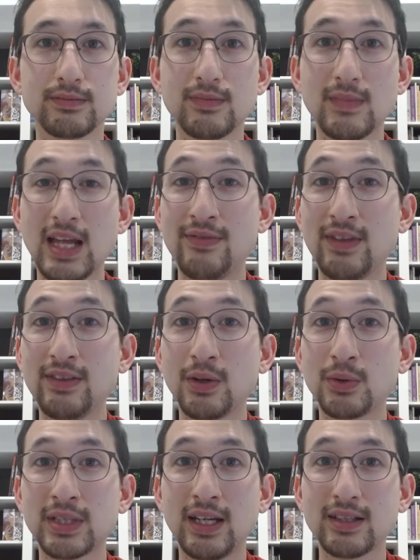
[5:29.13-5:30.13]
And then those
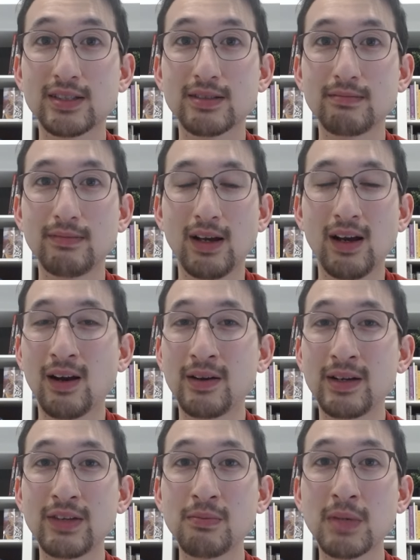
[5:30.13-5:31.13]
hits aren't
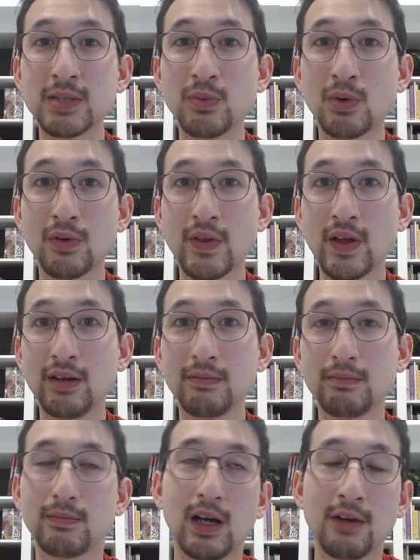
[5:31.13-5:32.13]
even much more than
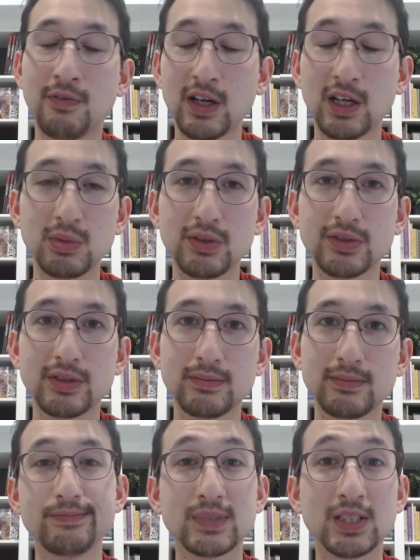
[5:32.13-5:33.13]
a firebolt.
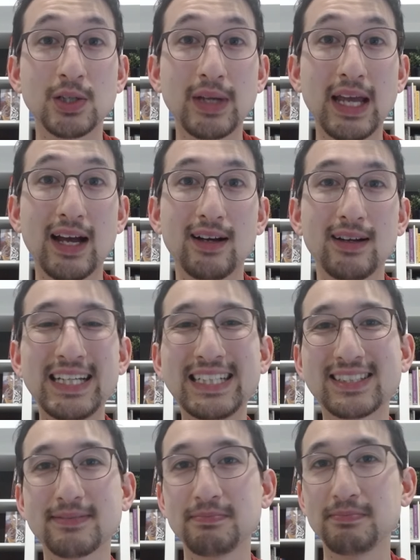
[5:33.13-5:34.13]
So yeah,
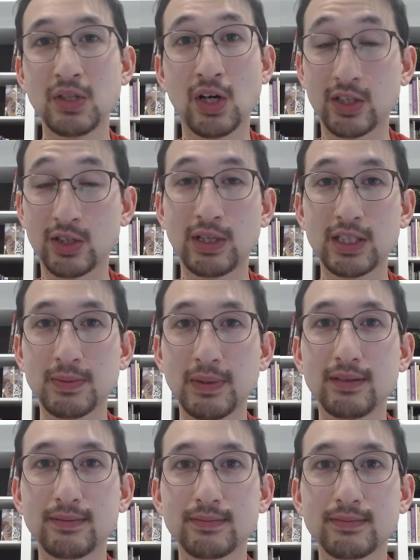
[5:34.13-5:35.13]
it's not a great spell.
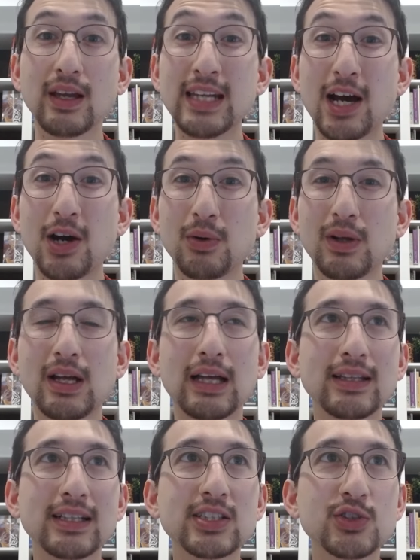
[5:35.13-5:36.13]
Now,
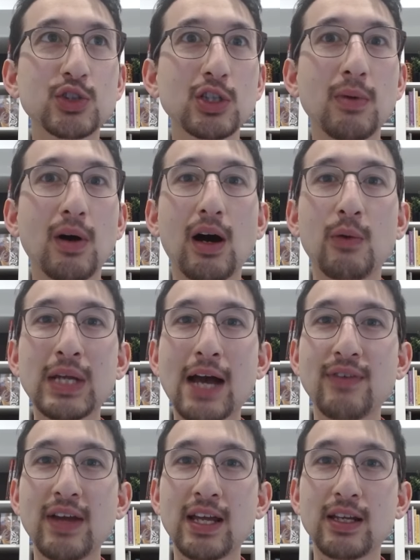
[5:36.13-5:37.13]
let's assume we have
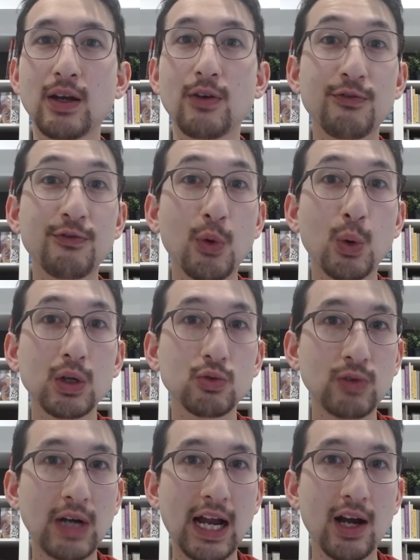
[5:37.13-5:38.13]
a
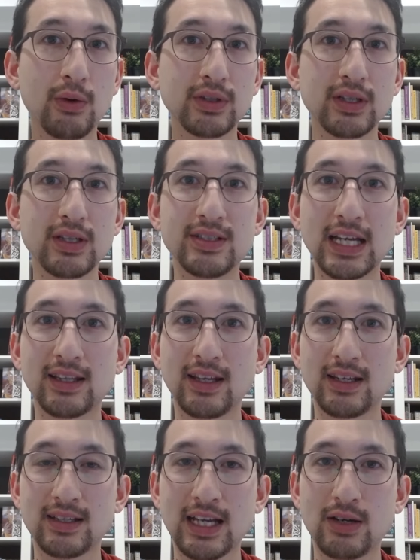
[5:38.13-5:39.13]
4-round deadly
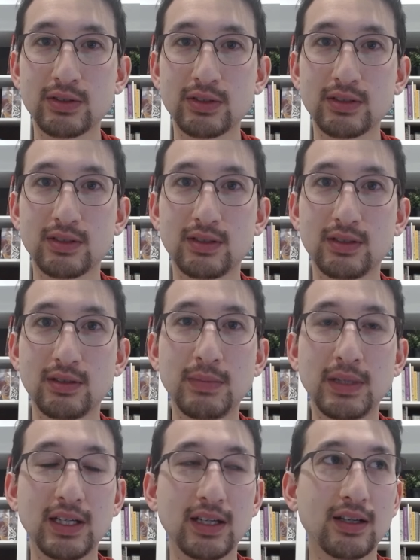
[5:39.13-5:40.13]
encounter,
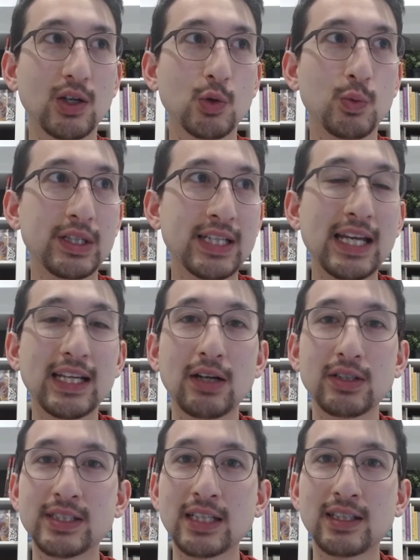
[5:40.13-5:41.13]
meaning we take out a
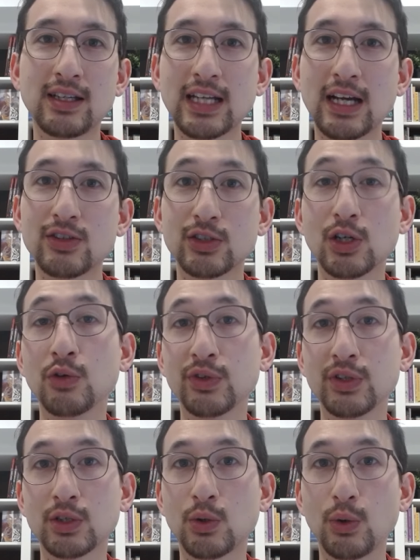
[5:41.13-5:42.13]
deadly encounter over the
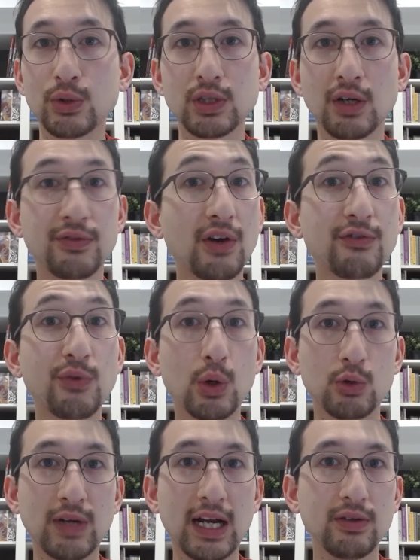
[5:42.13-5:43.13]
course of 4
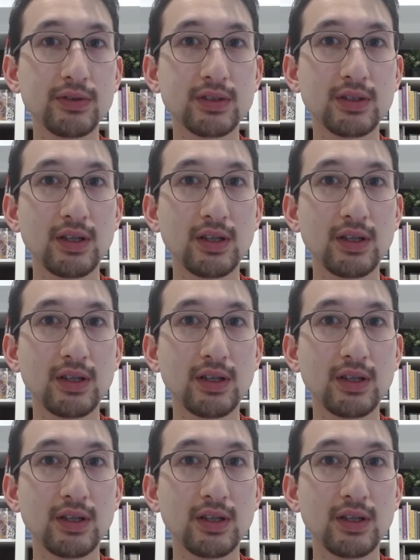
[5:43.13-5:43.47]
rounds.